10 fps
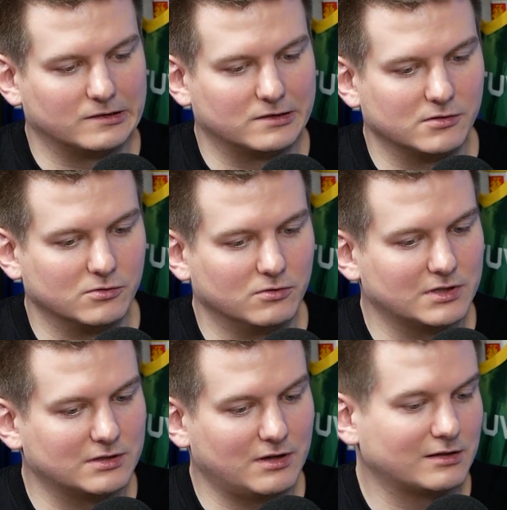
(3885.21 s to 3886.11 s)
So
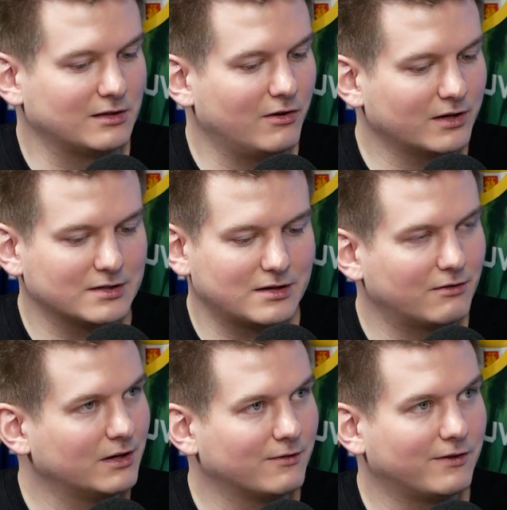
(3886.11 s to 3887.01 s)
as long as
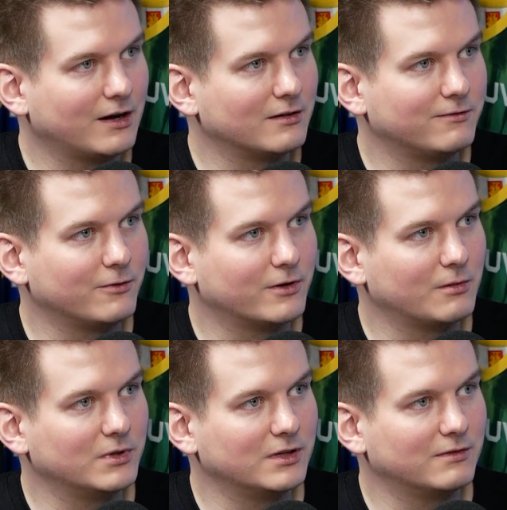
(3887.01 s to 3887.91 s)
they're in the Final Four,
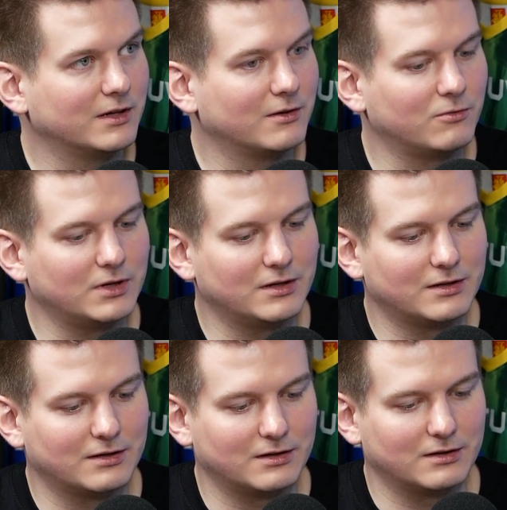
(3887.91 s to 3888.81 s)
I believe they can win
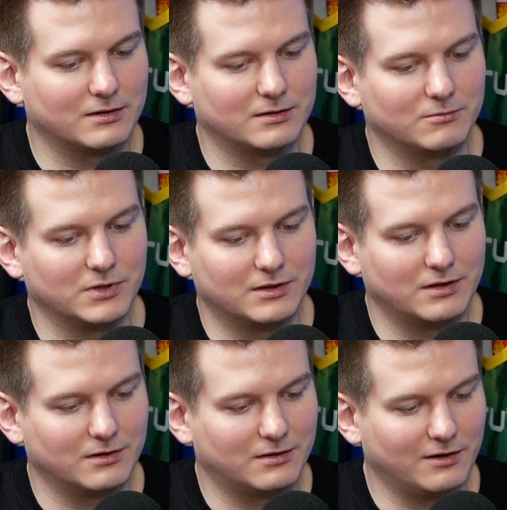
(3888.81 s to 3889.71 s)
it. But
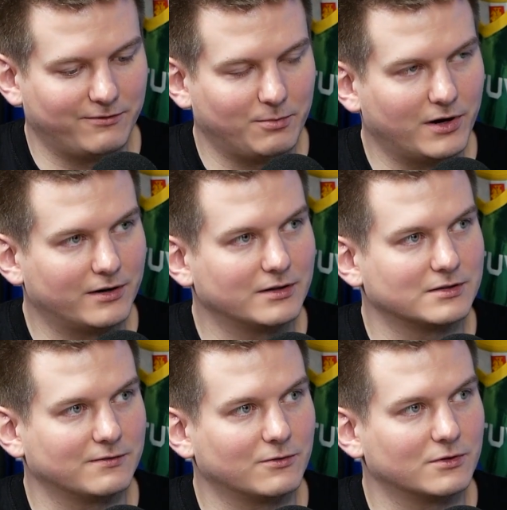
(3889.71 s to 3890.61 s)
the tough part
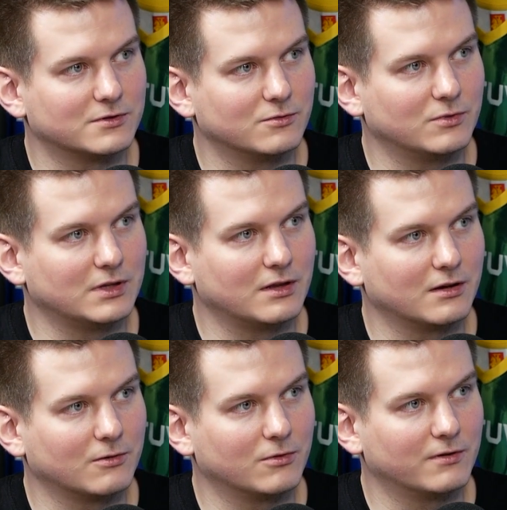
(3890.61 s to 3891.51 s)
is, of course, to win
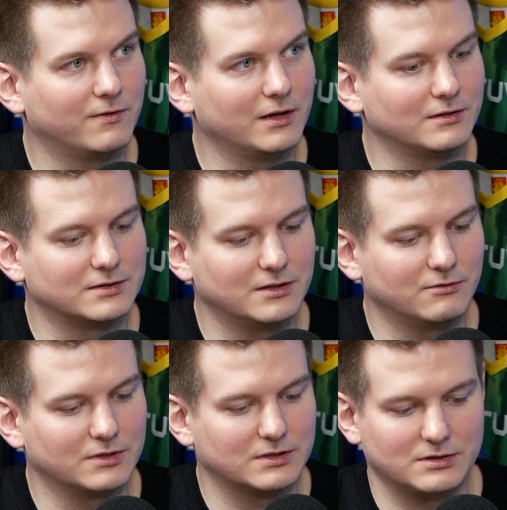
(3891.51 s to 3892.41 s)
the quarterfinal
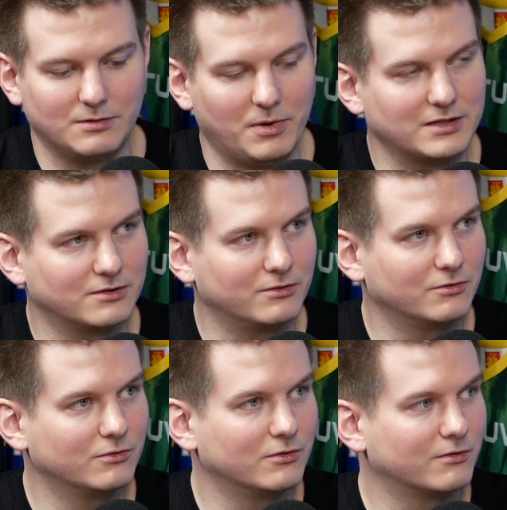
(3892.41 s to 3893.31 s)
series. Depends on
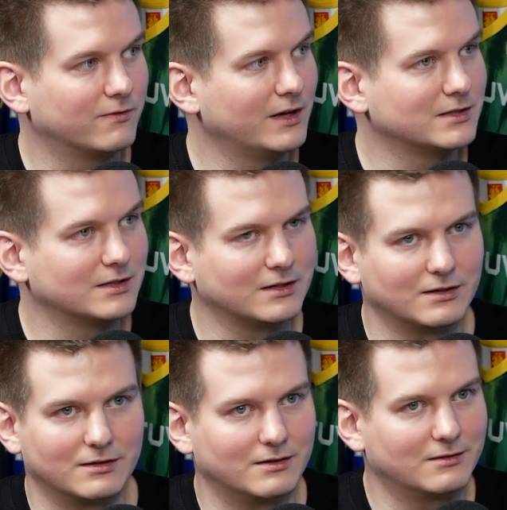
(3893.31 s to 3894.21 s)
who you're facing.